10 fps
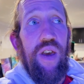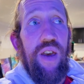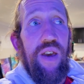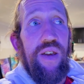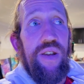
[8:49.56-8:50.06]

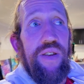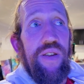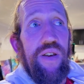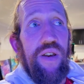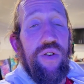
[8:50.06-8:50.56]
had
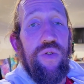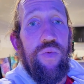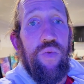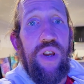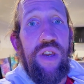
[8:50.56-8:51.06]
a
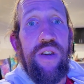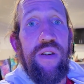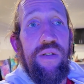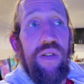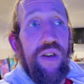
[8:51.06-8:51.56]
good
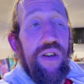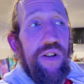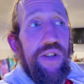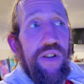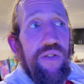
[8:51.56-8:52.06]
week. Like,
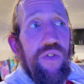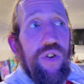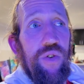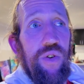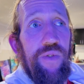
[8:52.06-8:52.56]
I didn't
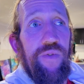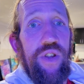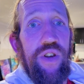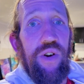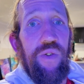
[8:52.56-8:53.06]
record the
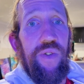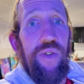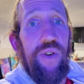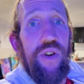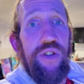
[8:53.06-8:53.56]
video of
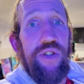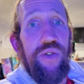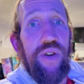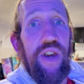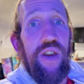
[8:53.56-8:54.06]
the
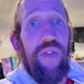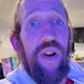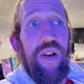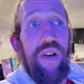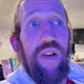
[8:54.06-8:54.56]
32k
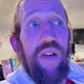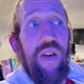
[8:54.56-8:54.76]
run.